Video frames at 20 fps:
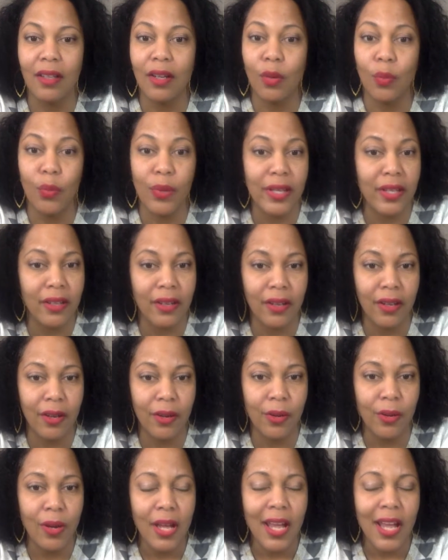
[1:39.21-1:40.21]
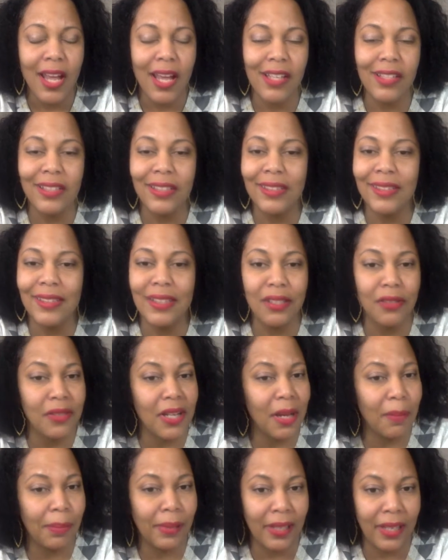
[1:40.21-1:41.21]
a week ago, and she's still
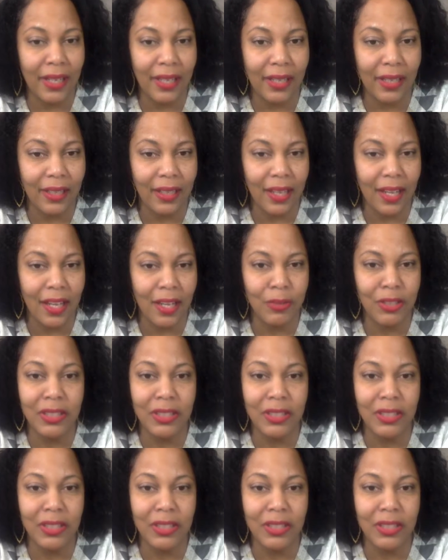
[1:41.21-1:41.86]
not playing the game.